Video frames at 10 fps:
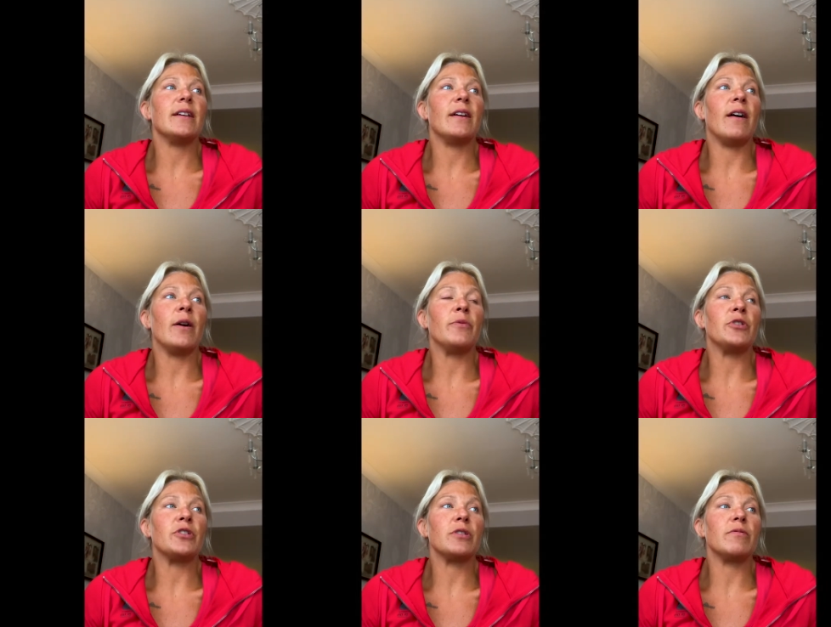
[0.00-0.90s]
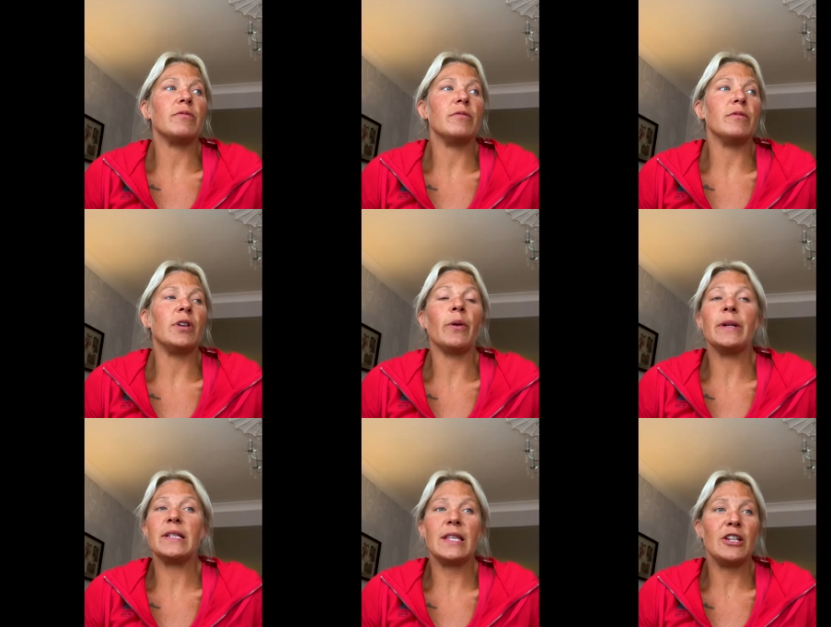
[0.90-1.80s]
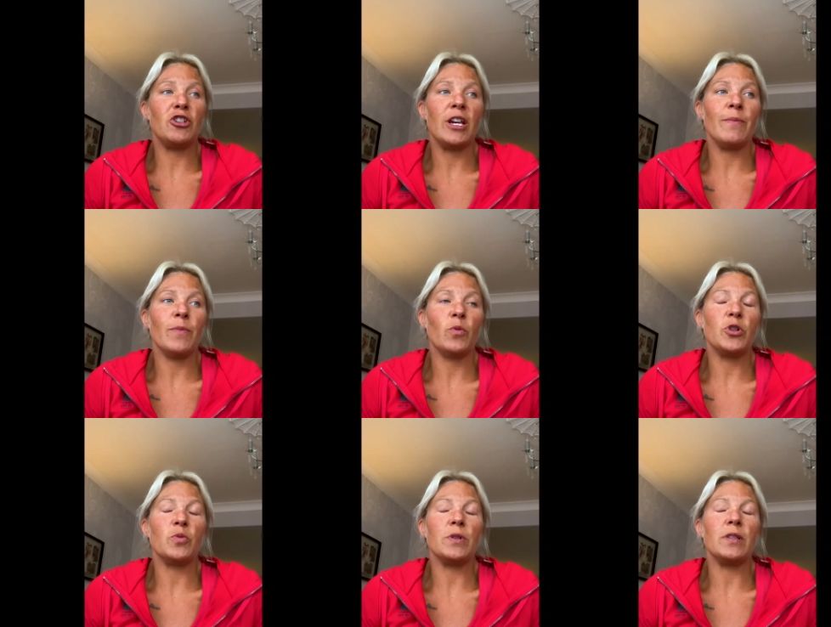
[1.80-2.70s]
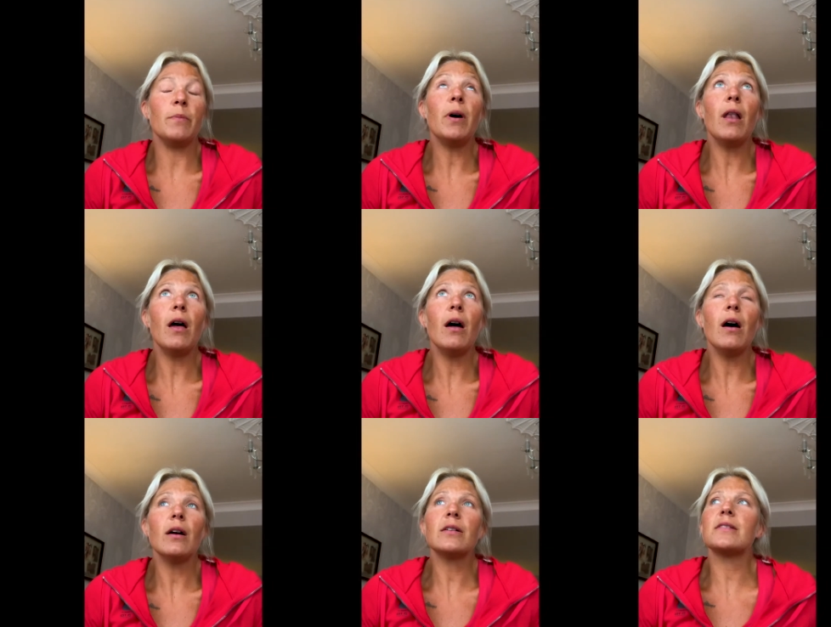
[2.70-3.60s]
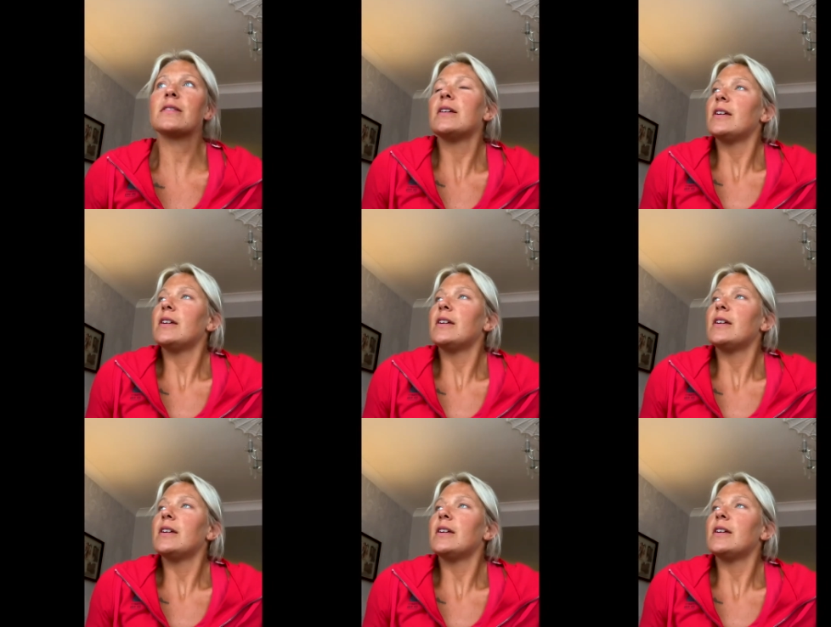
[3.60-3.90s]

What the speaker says: I would go into their gym, which was the bollocks.